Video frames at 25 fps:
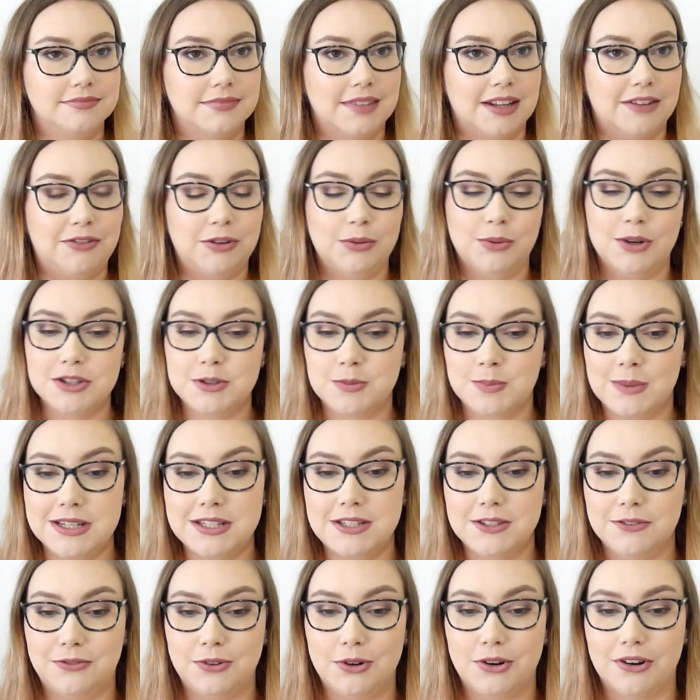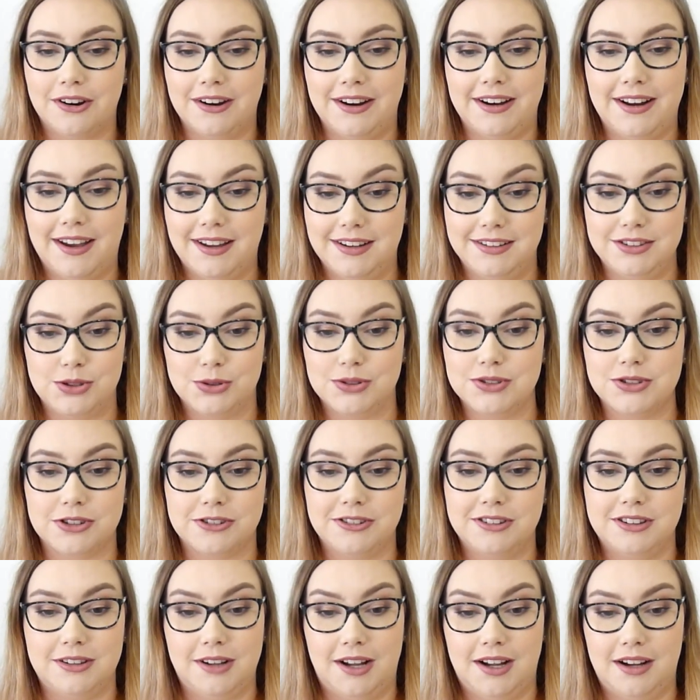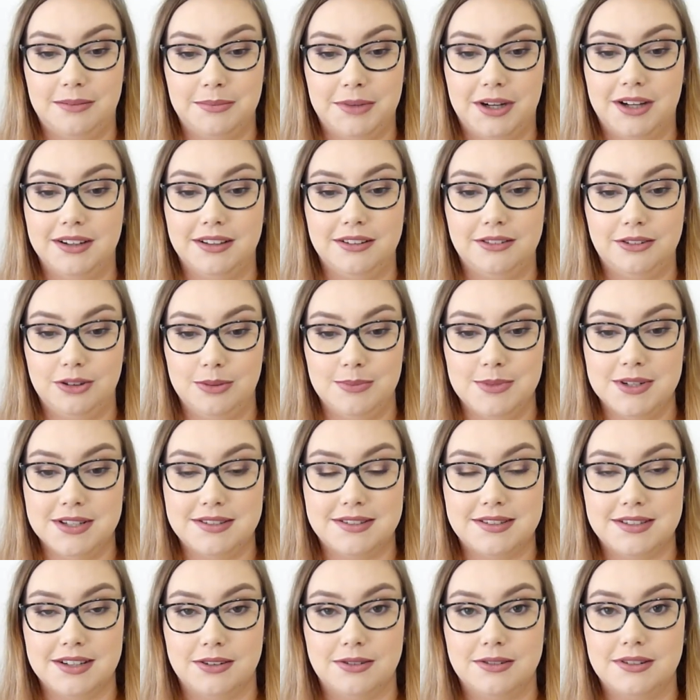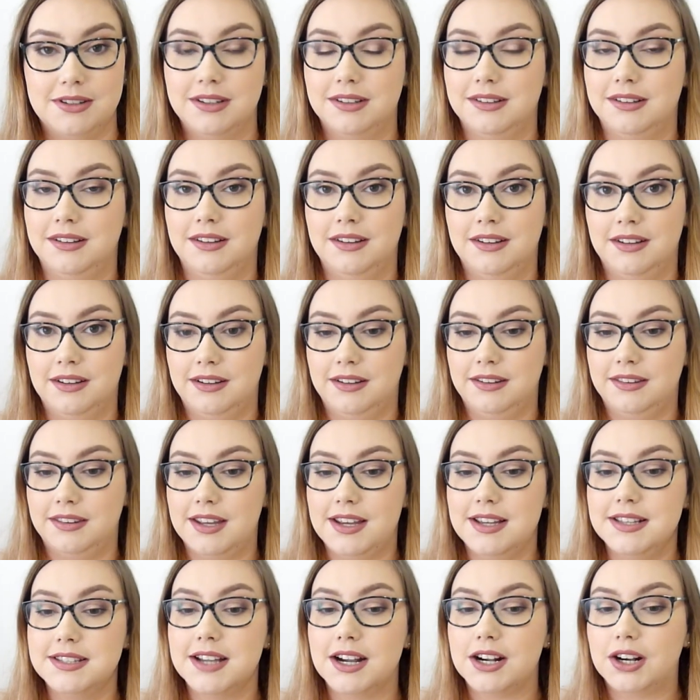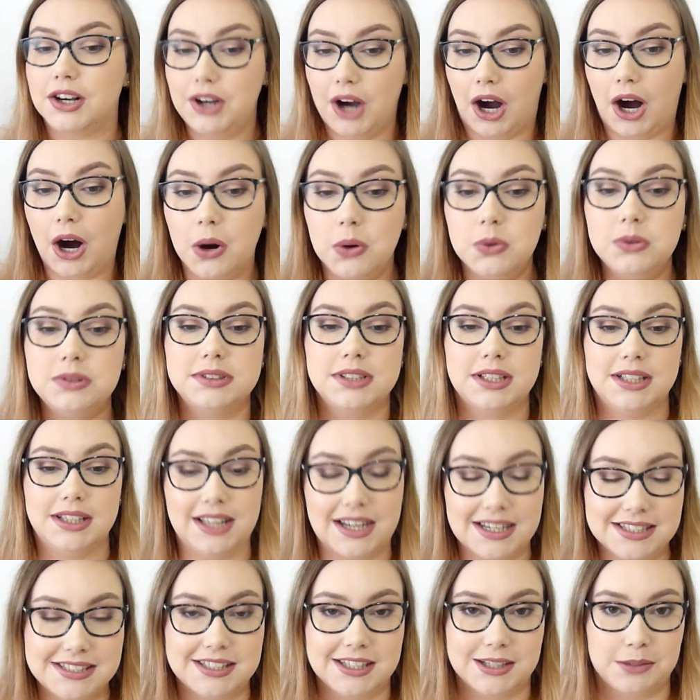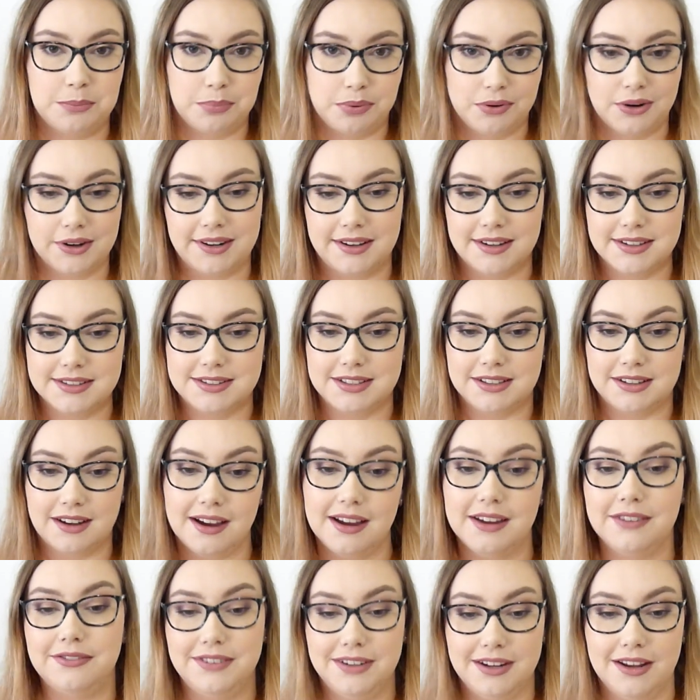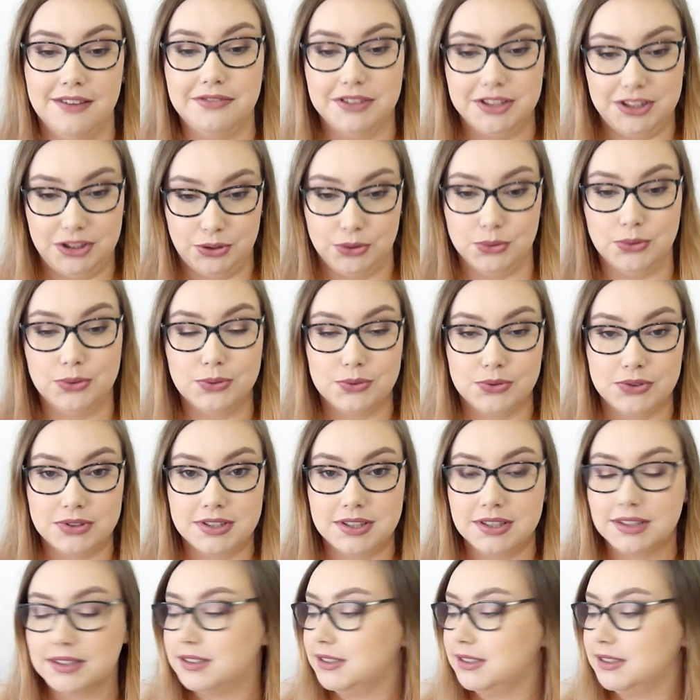If you watched my Sephora, it had Giorgio Armani Luminous Silk. These are cult classic products that I have never used.